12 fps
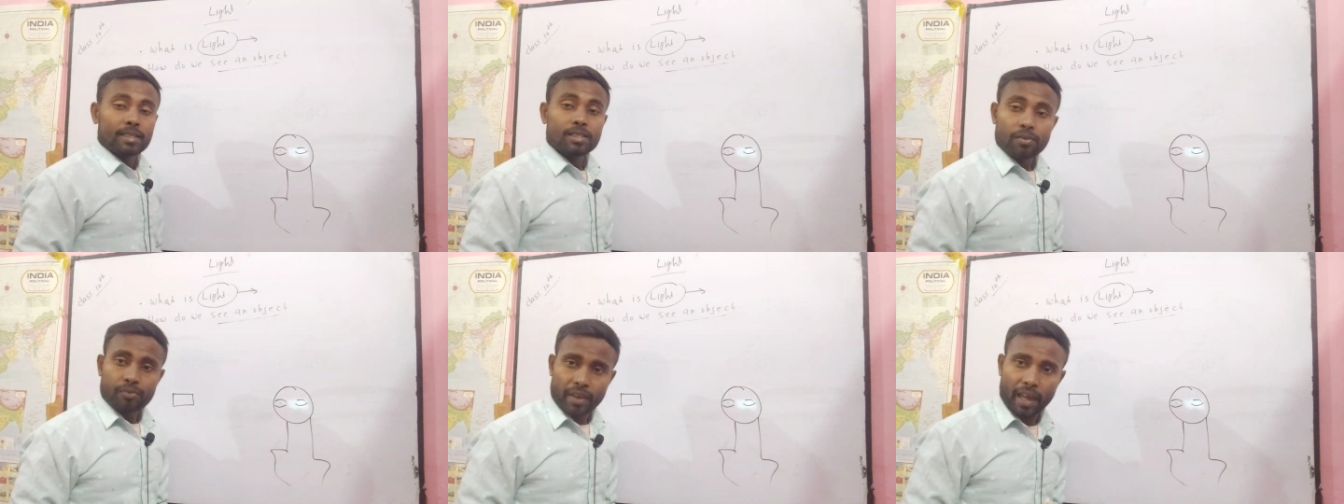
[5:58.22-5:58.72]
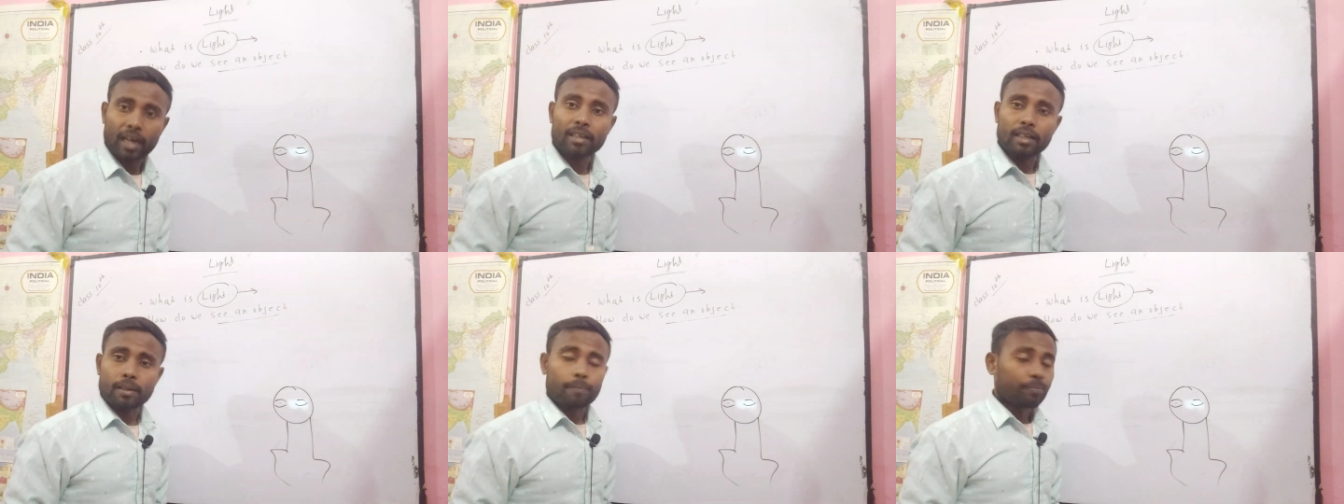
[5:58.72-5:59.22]
the
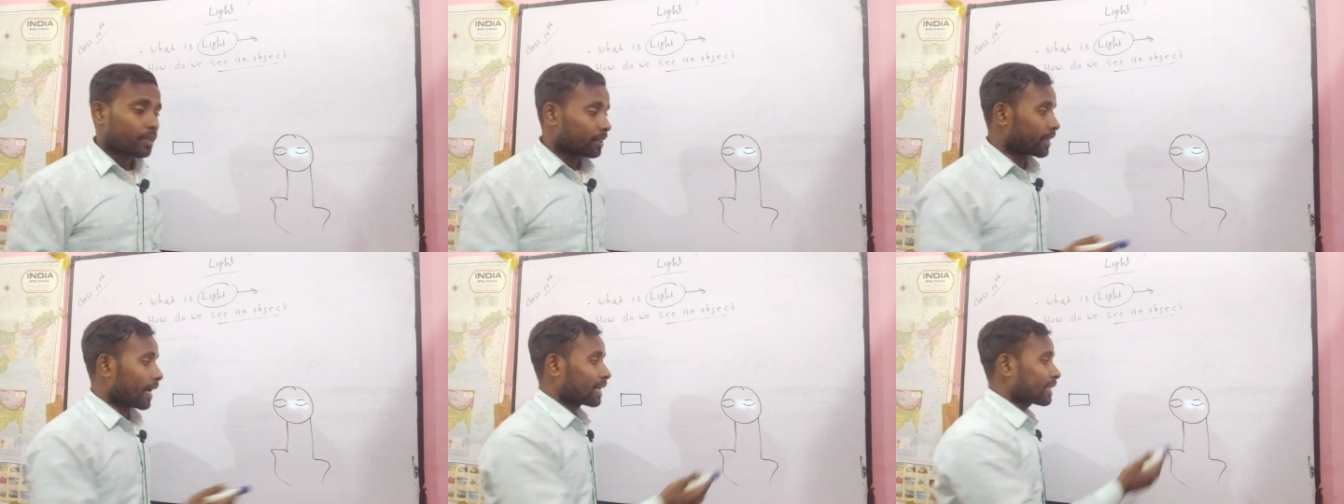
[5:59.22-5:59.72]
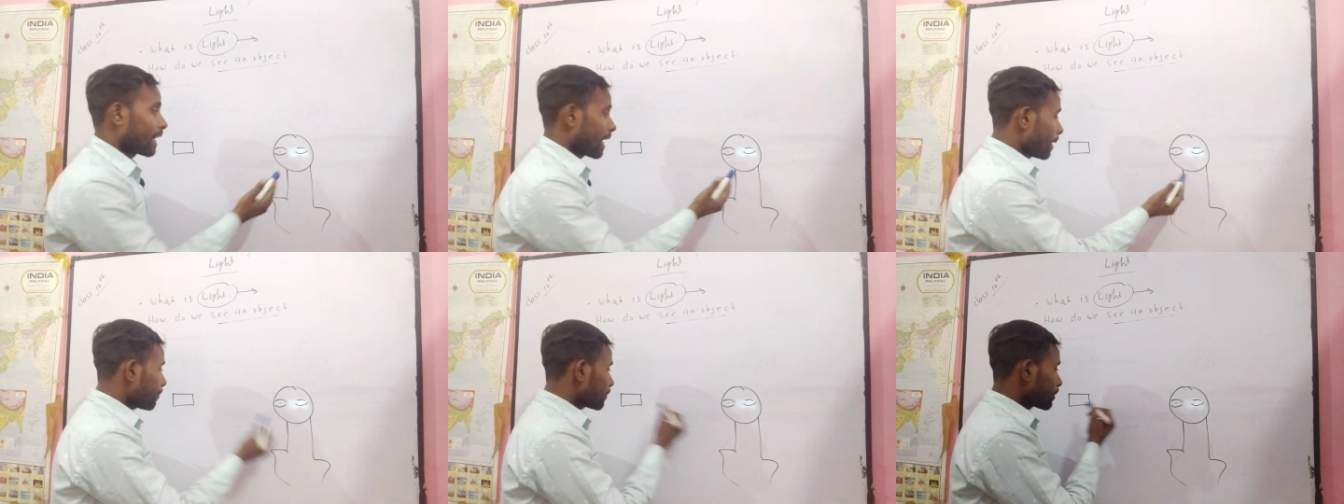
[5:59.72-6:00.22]
factor that
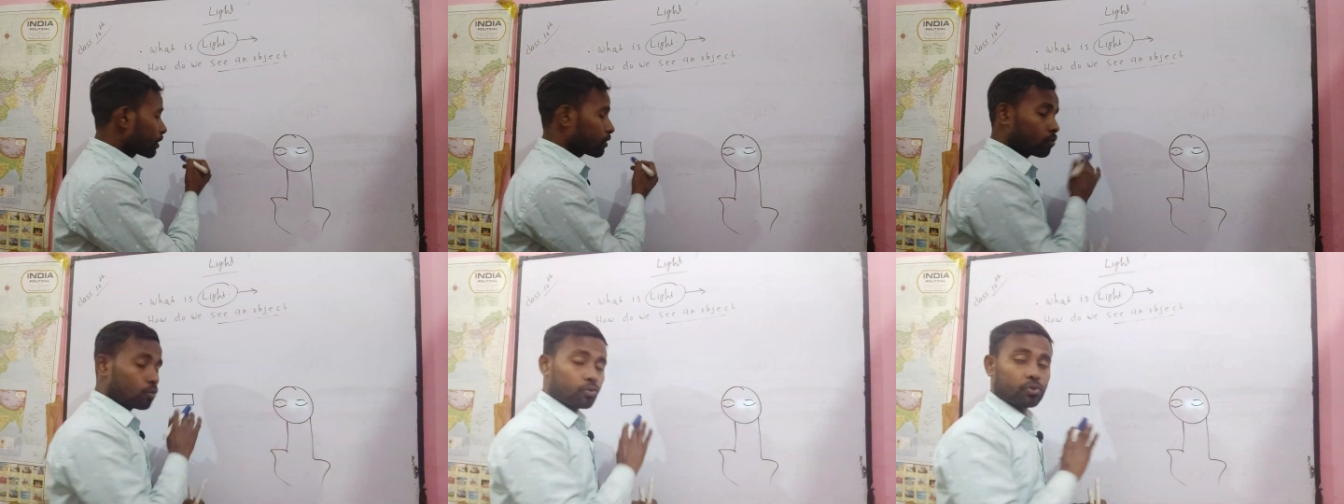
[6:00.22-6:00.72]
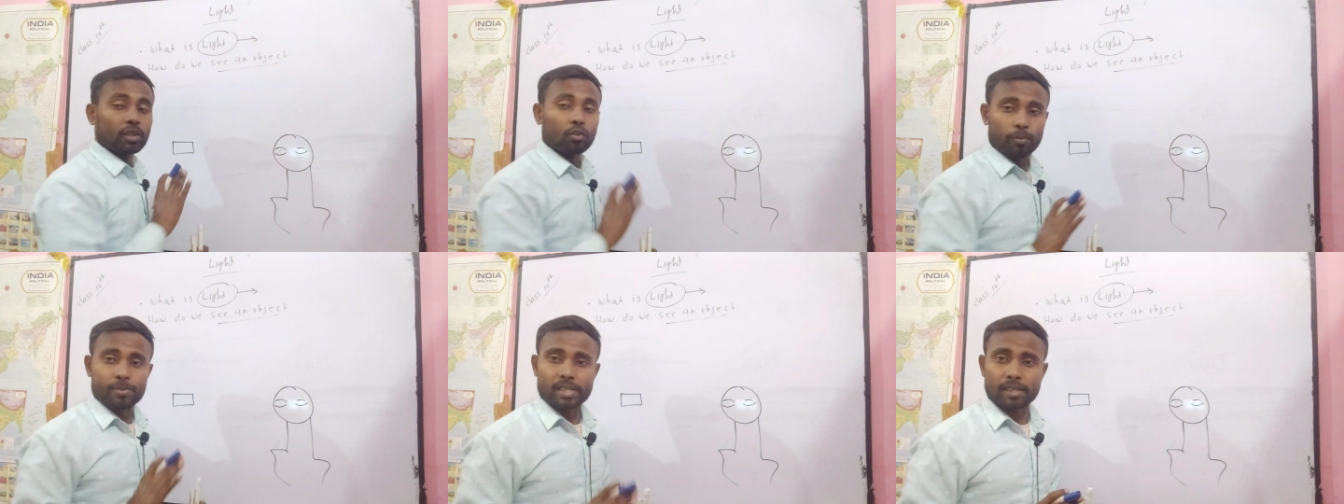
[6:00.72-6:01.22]
helps us to see an
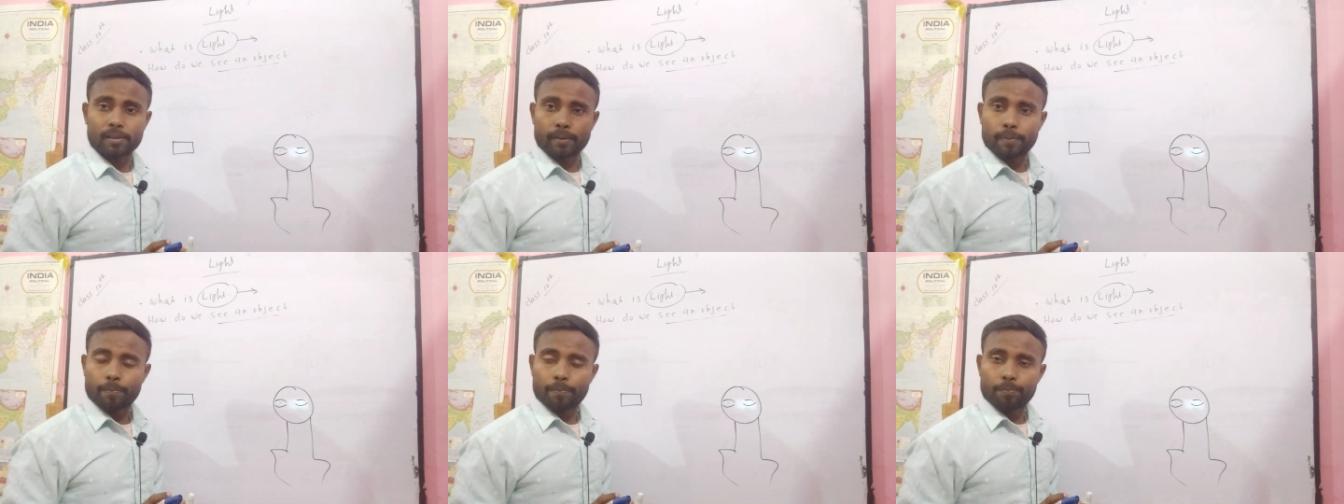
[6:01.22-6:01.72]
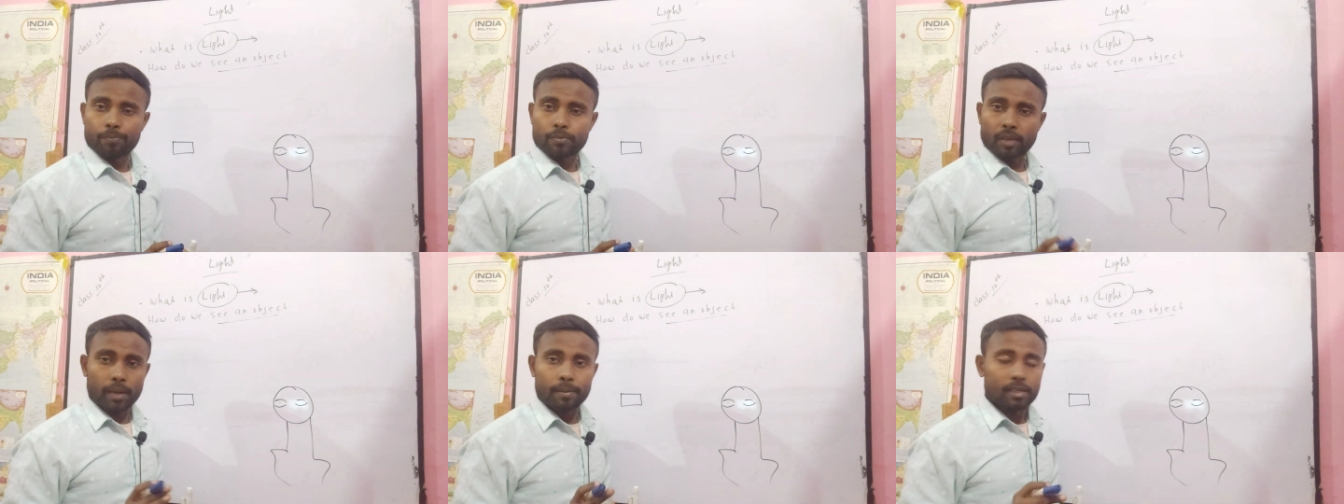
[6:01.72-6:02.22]
object.
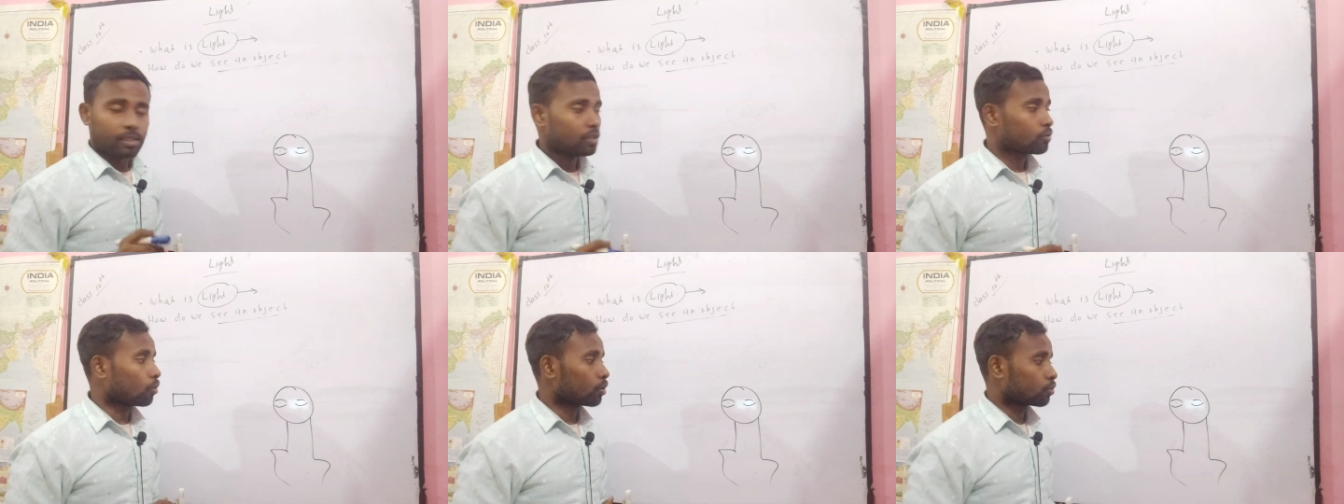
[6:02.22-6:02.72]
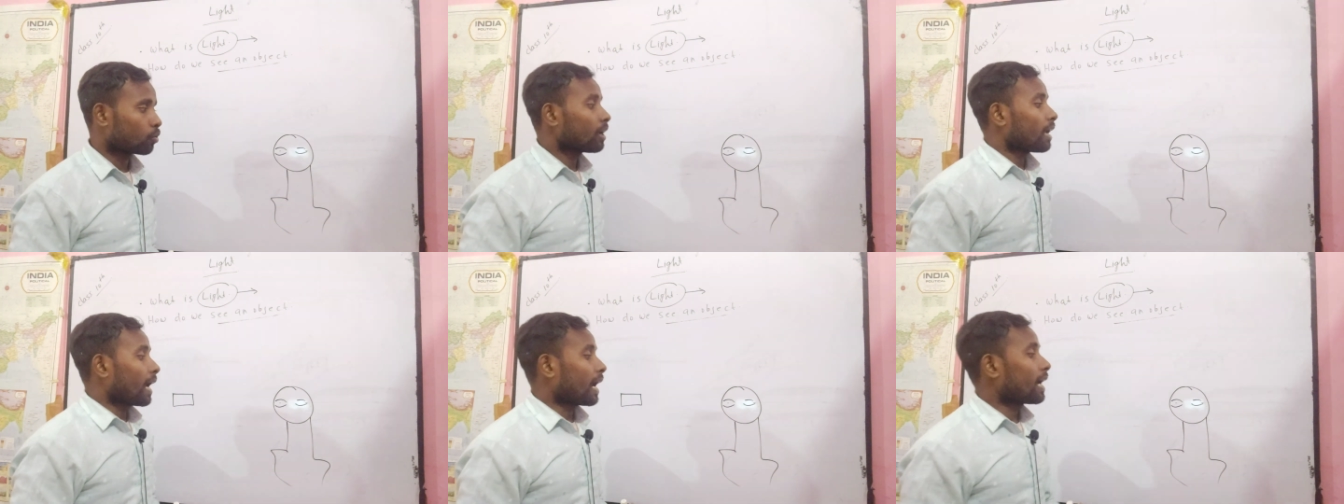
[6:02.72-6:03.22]
I have already told you,
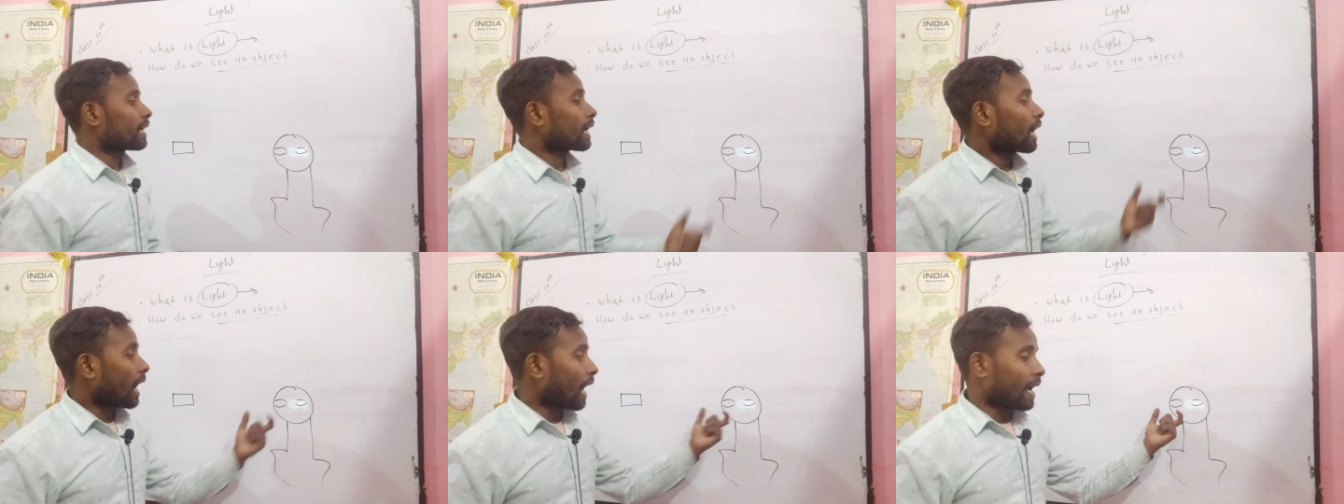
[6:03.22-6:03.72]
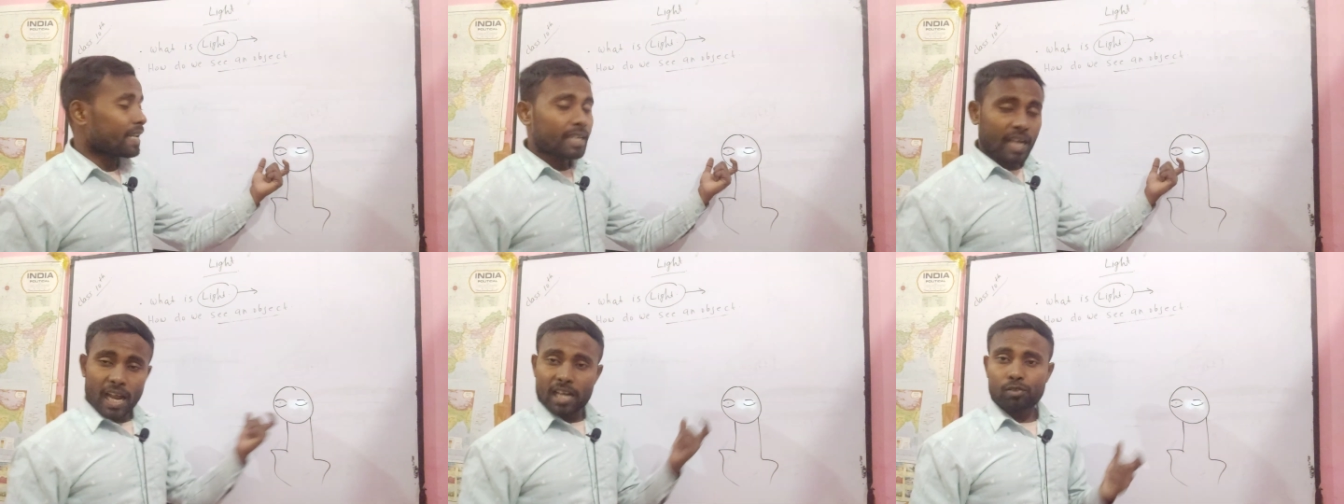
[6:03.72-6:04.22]
and eye
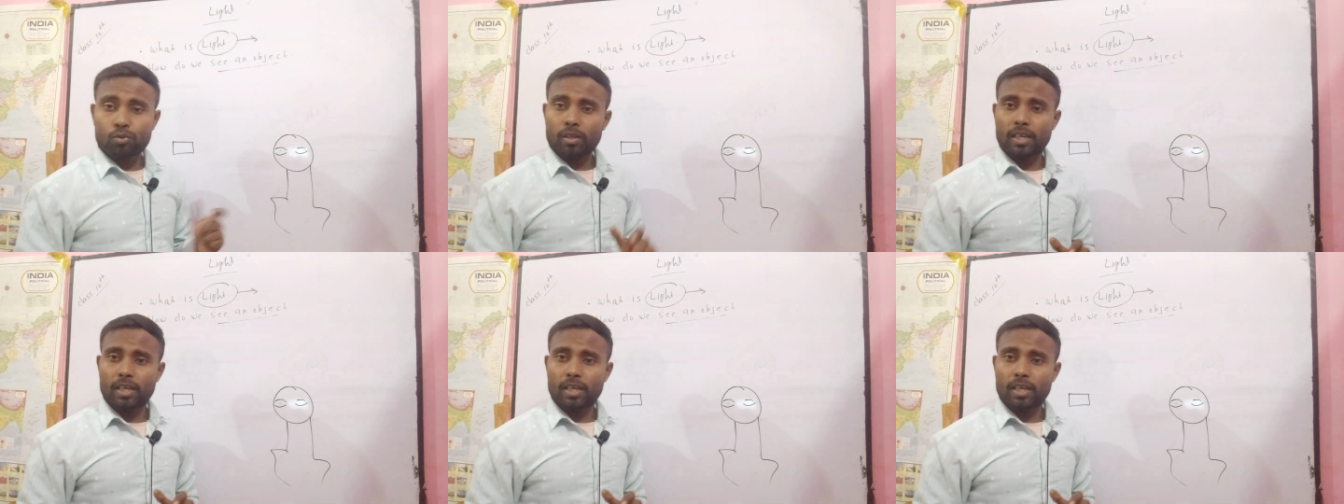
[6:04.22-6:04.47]
also